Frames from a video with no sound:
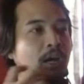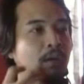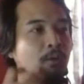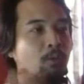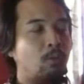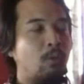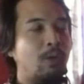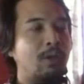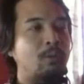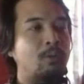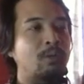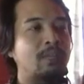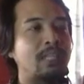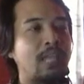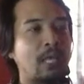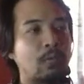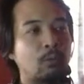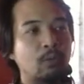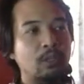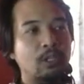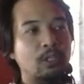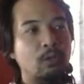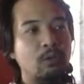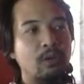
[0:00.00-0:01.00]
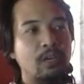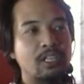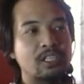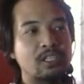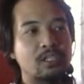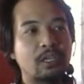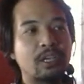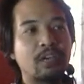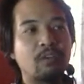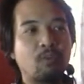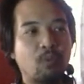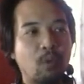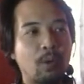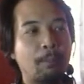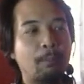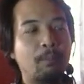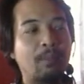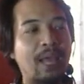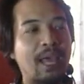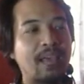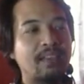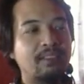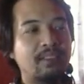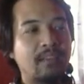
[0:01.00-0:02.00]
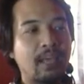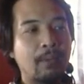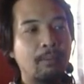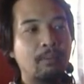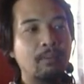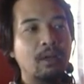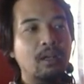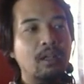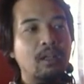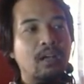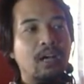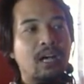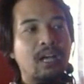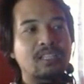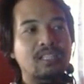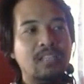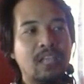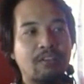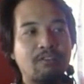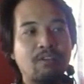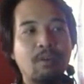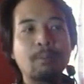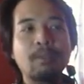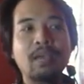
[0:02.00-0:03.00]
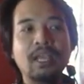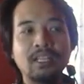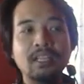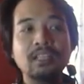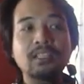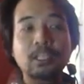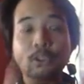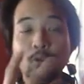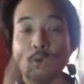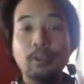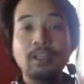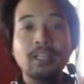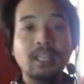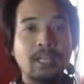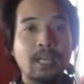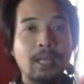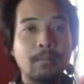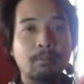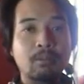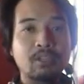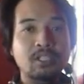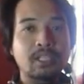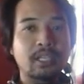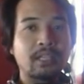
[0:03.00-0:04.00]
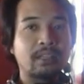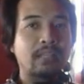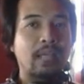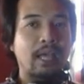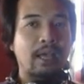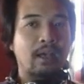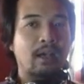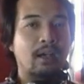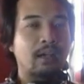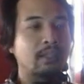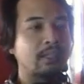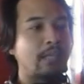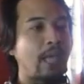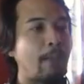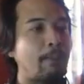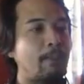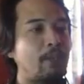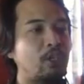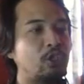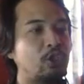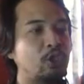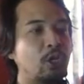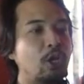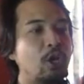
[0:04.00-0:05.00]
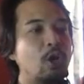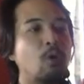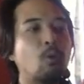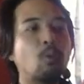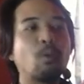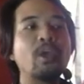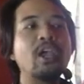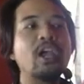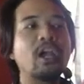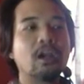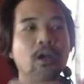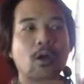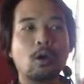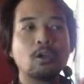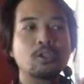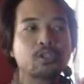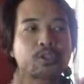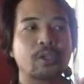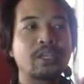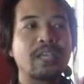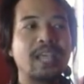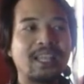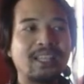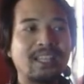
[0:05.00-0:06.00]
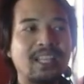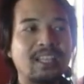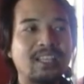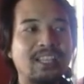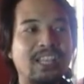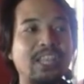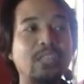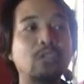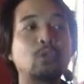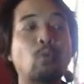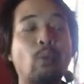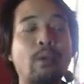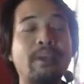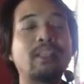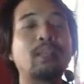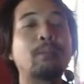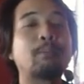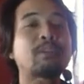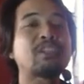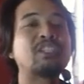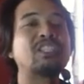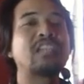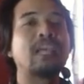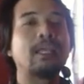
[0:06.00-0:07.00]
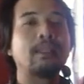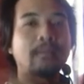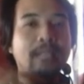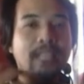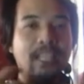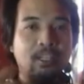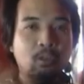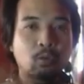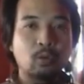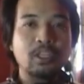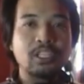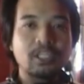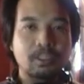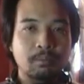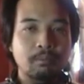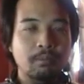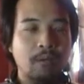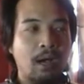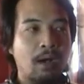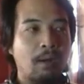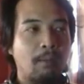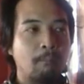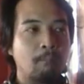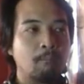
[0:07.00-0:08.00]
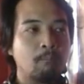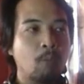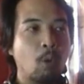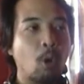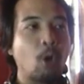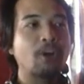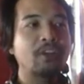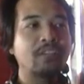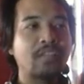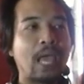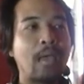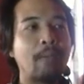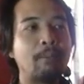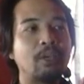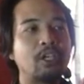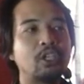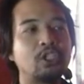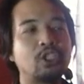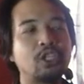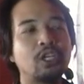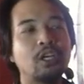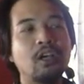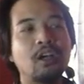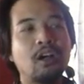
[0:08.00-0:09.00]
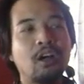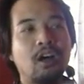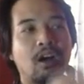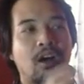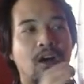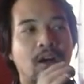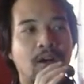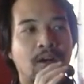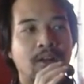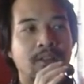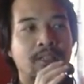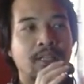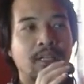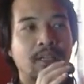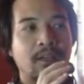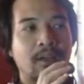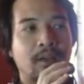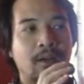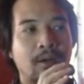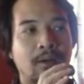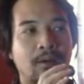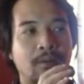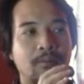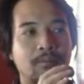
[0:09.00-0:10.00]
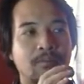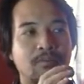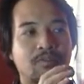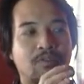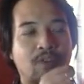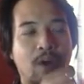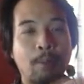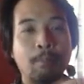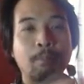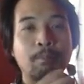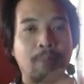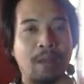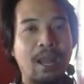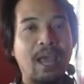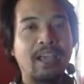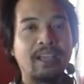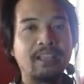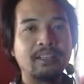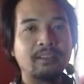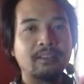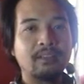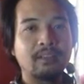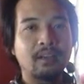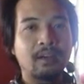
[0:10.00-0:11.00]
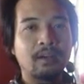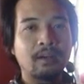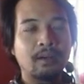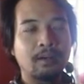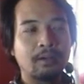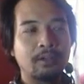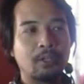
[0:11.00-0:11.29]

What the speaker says: What what that will do is, if we blind them, aside from getting the 29% damage, we are also getting the 20% increase, more damage from blind,